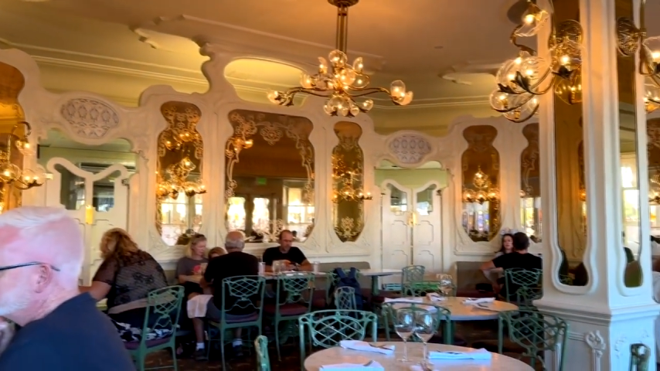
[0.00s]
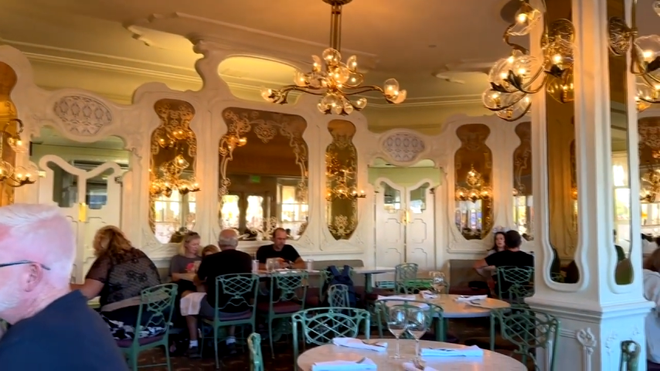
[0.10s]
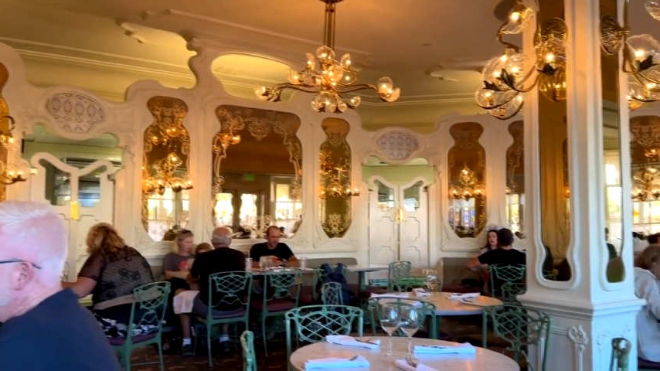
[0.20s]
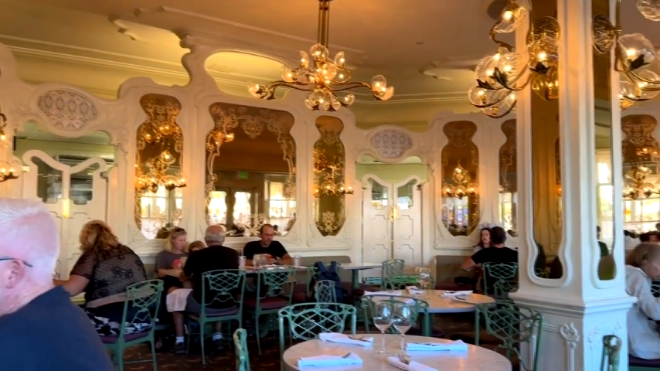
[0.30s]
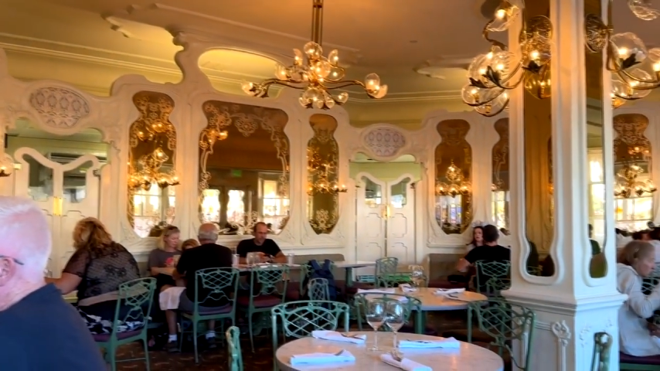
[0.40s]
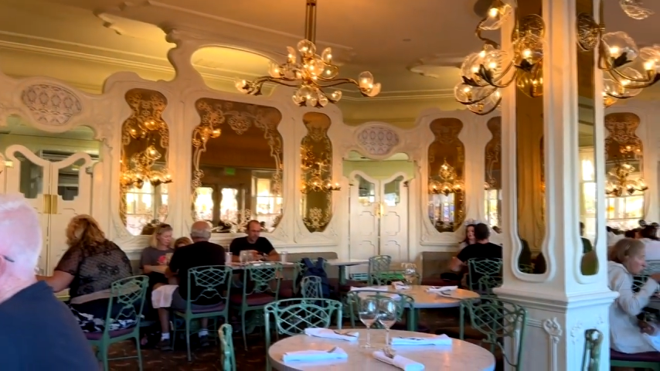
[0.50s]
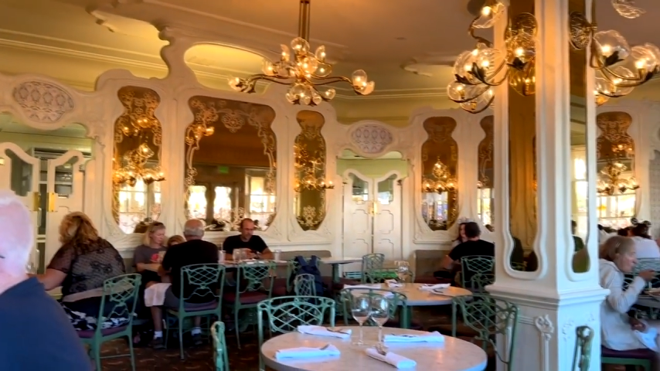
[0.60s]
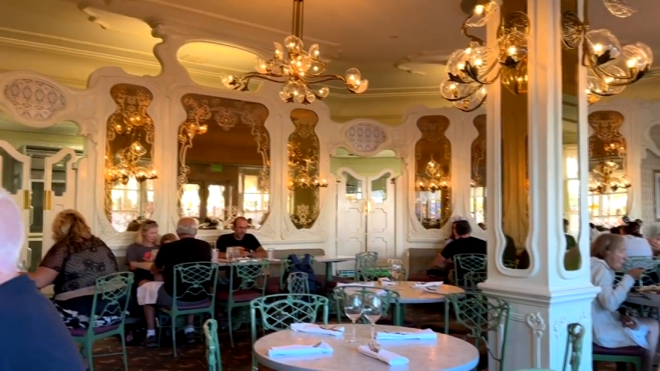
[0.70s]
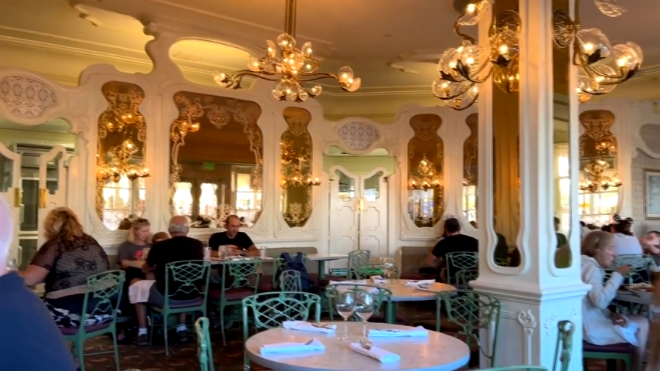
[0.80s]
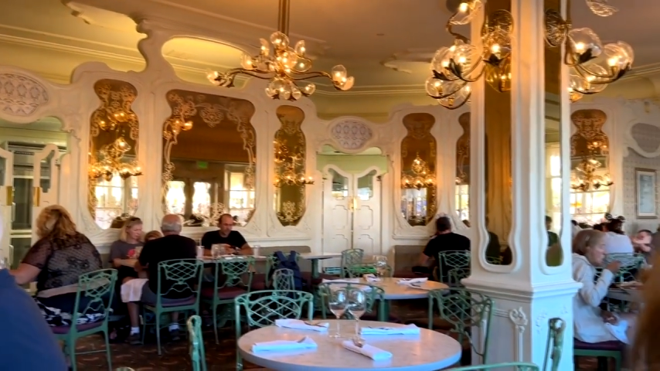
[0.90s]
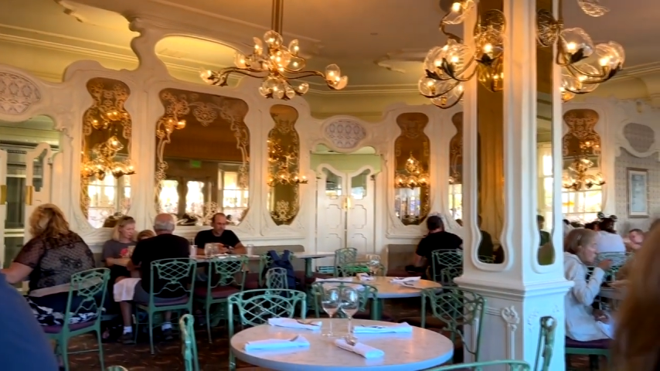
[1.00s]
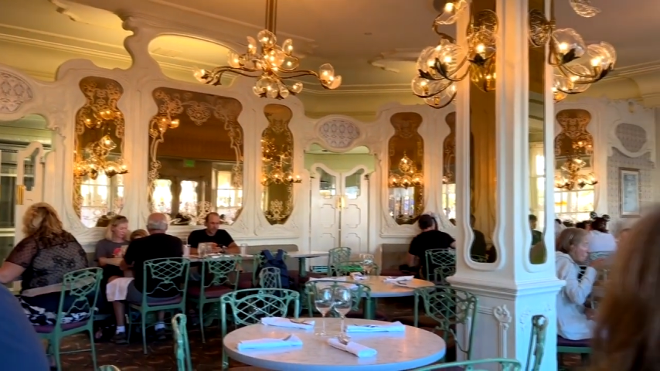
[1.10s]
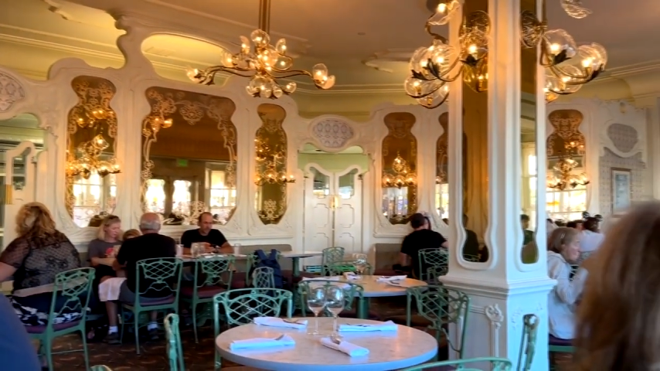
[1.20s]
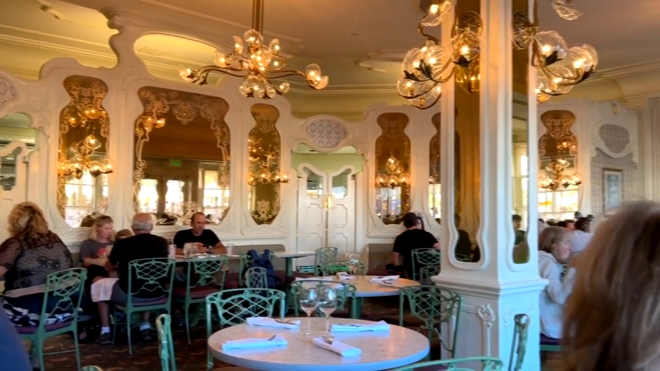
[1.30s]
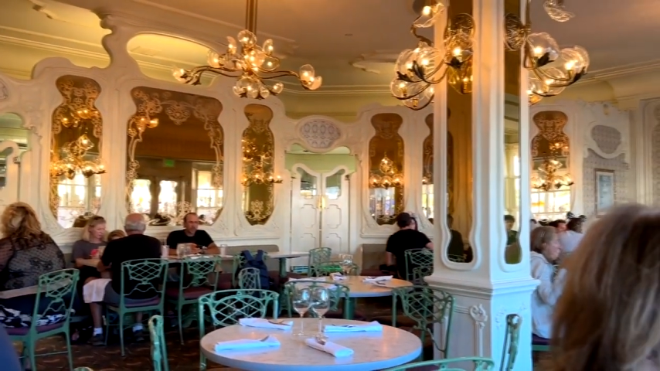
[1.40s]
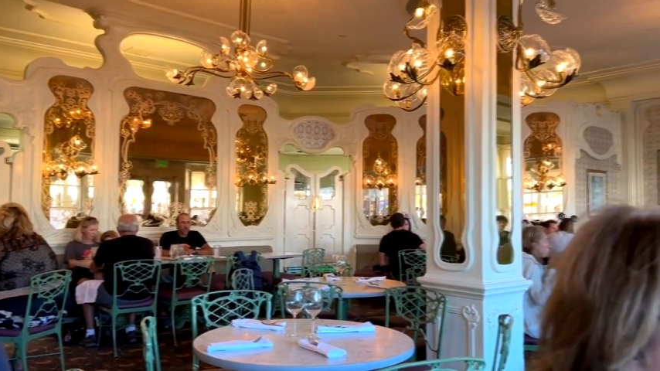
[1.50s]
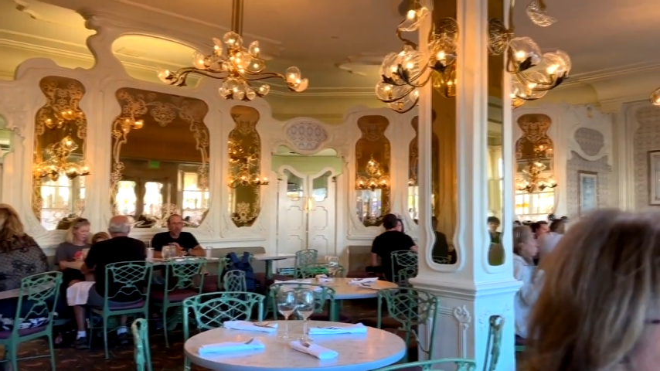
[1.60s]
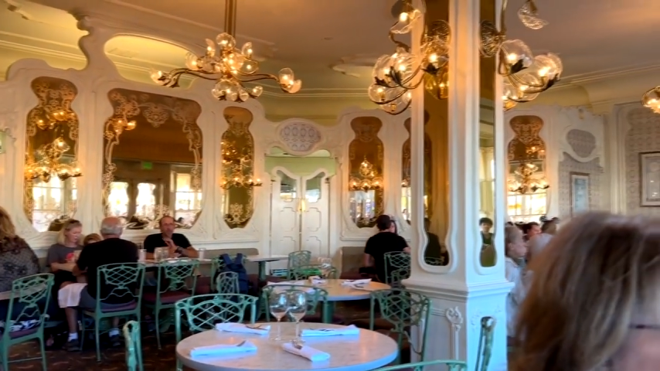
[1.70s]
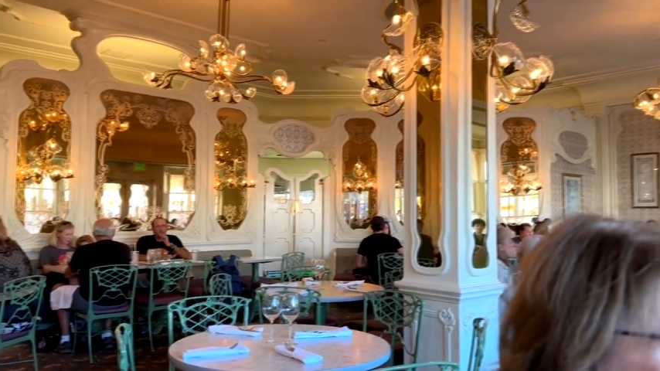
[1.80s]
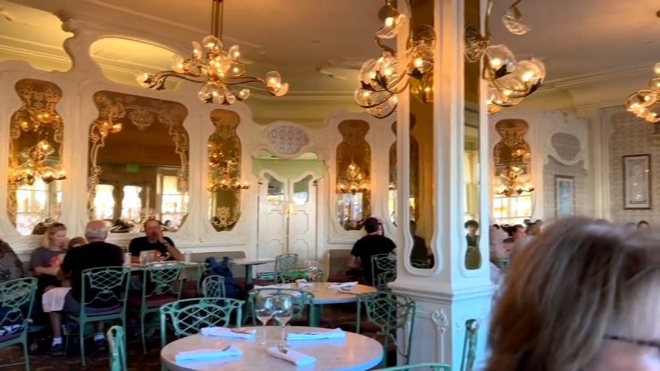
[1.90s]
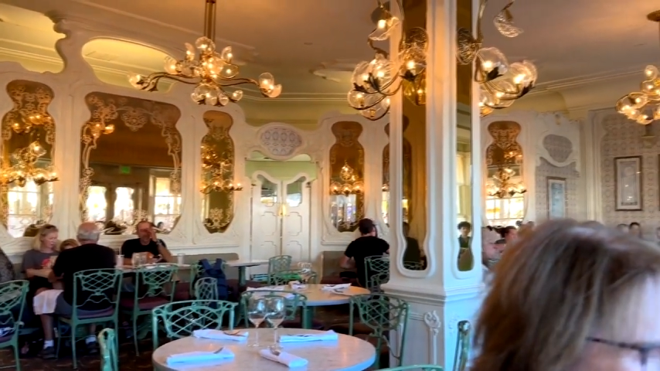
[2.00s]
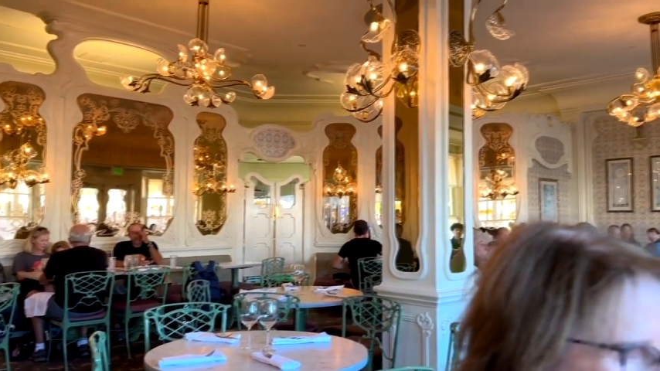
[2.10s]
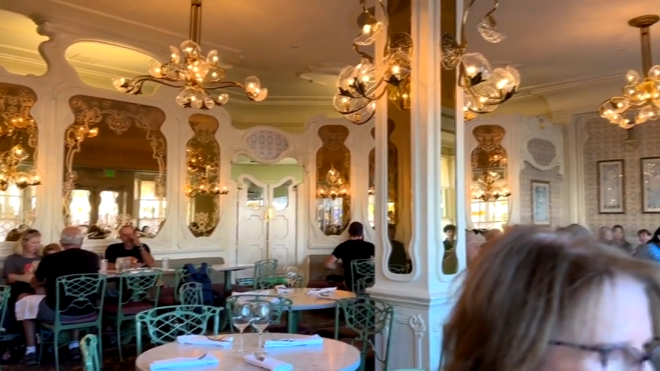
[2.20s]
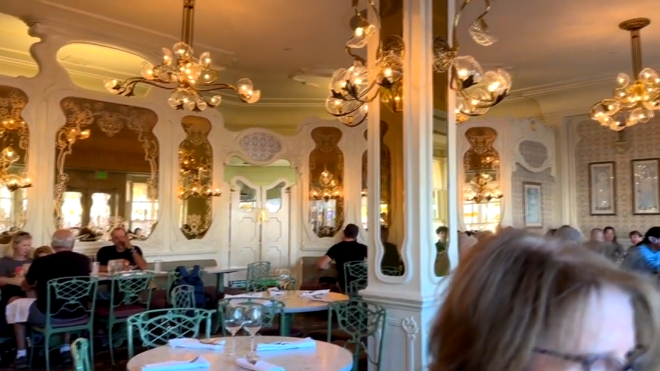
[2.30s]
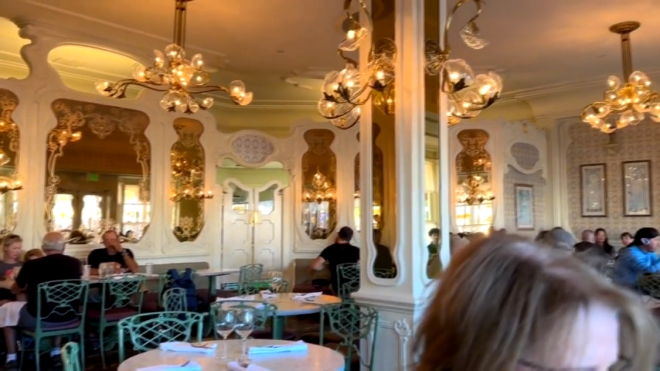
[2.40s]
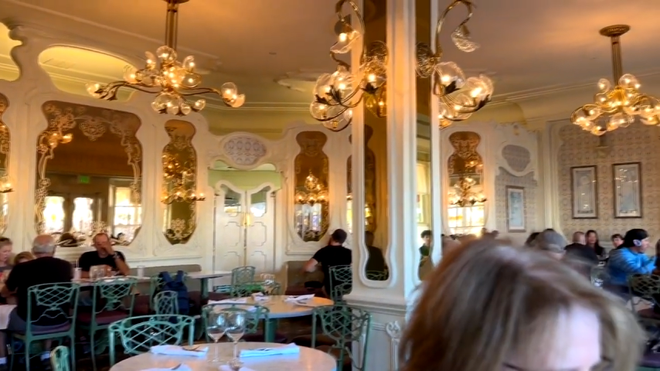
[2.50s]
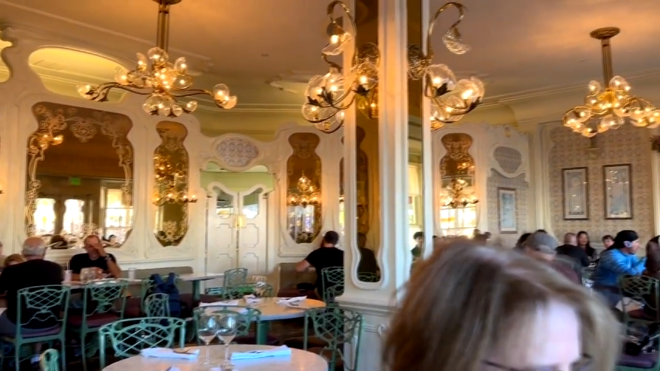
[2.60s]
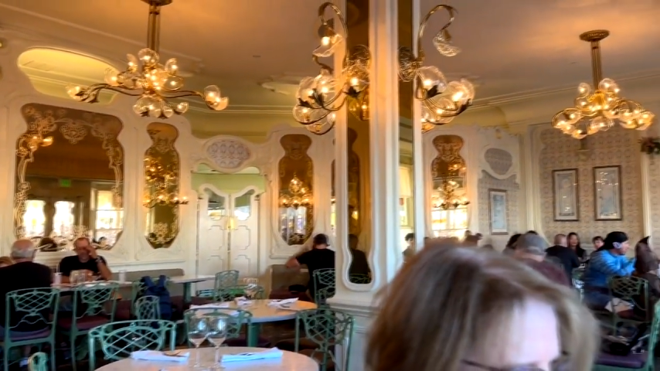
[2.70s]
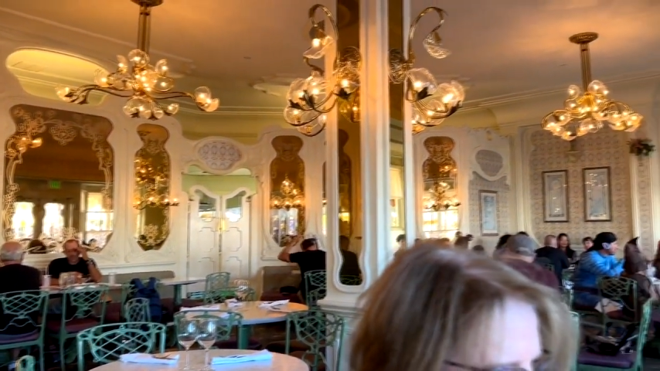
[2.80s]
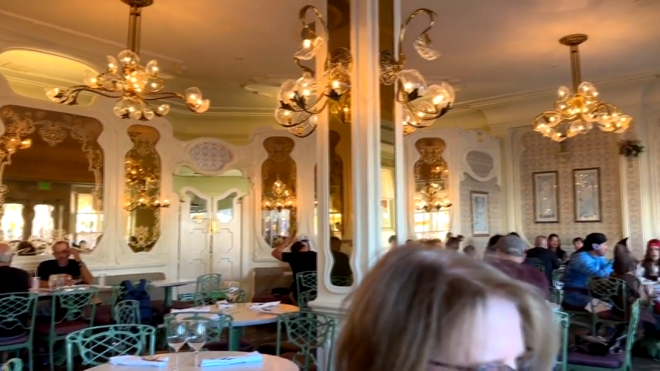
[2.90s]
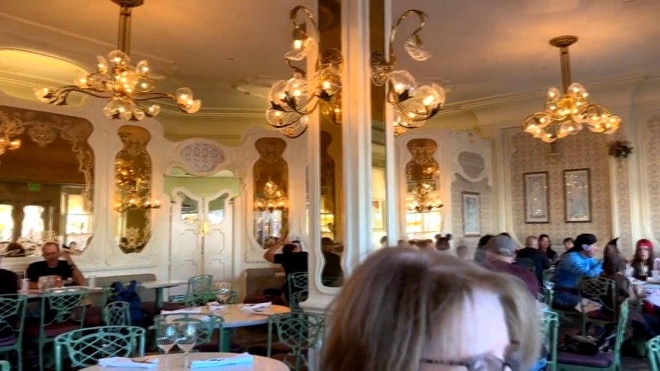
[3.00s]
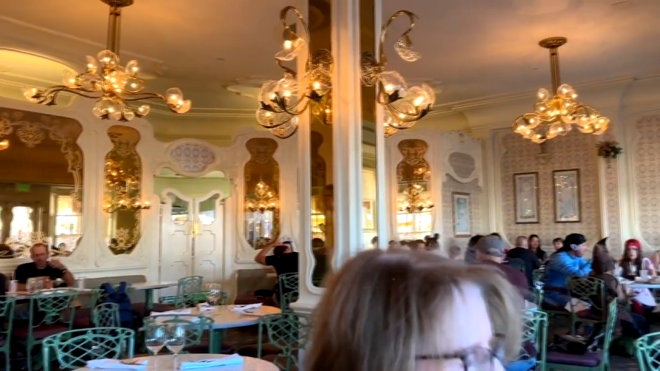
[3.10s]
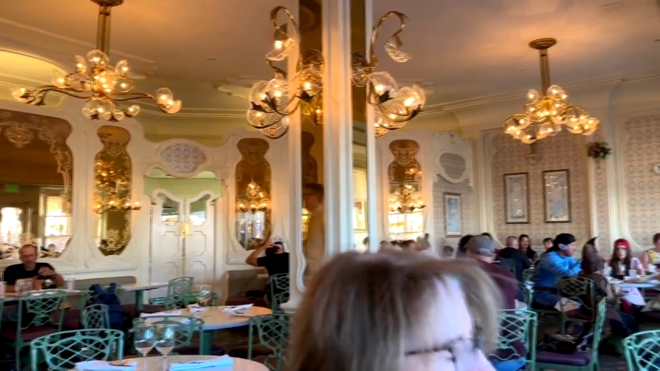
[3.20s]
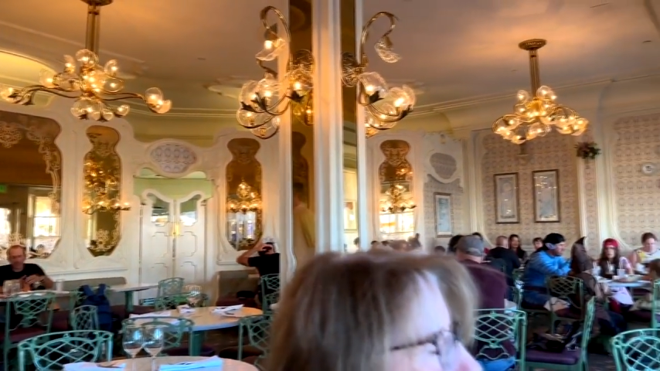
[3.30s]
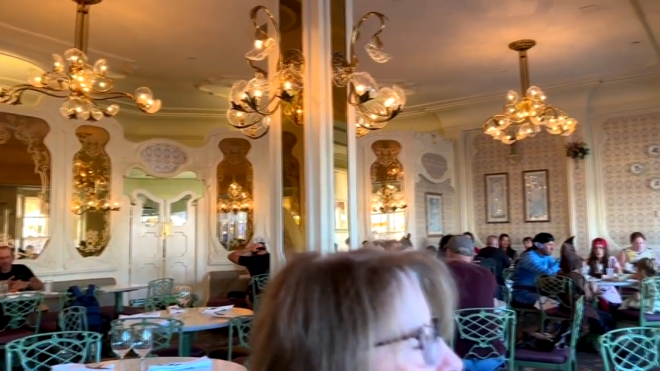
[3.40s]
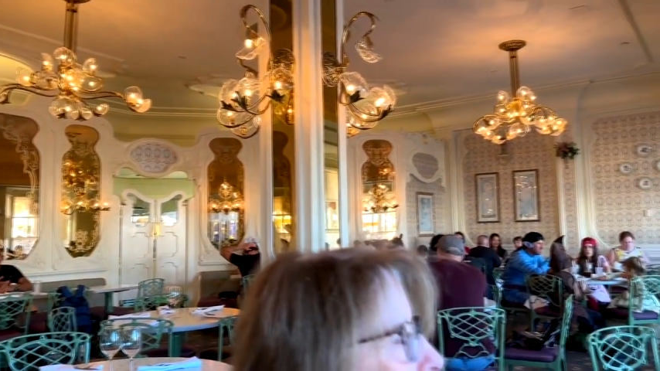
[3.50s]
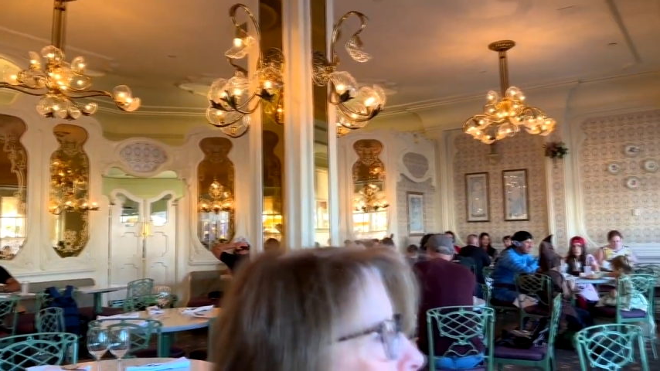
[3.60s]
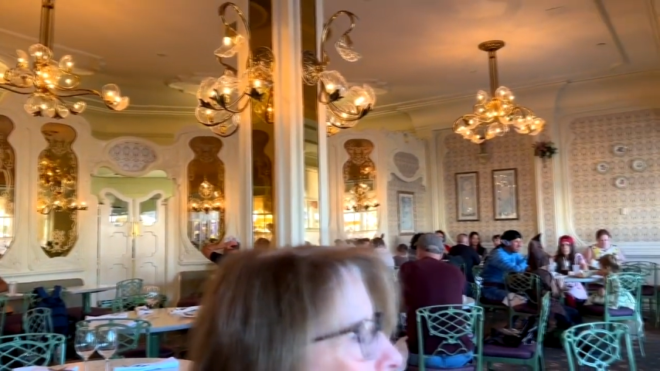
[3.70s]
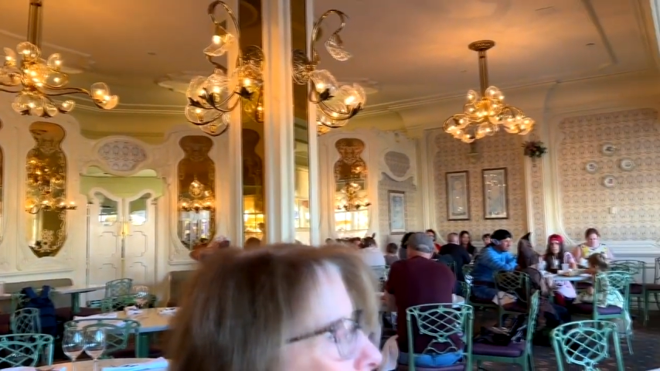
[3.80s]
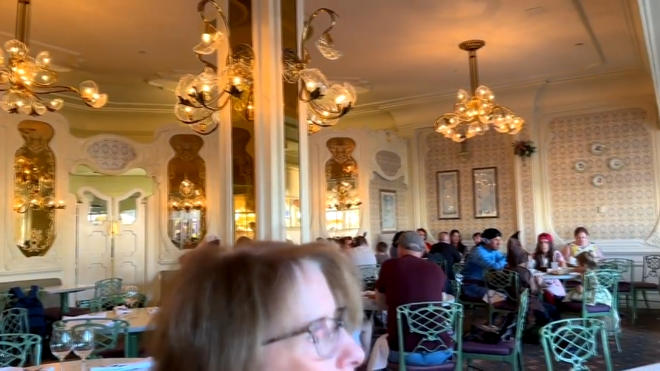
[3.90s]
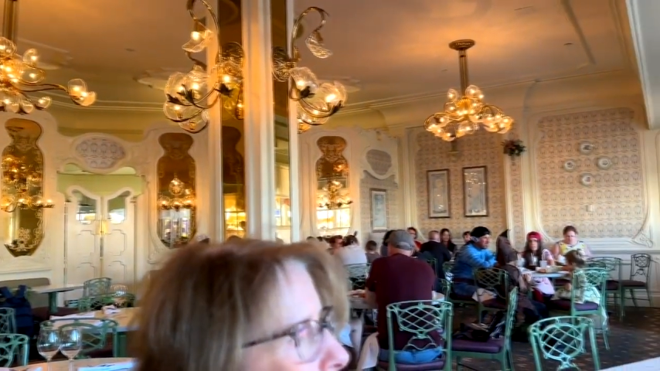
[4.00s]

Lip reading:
[unreadable: no face in view]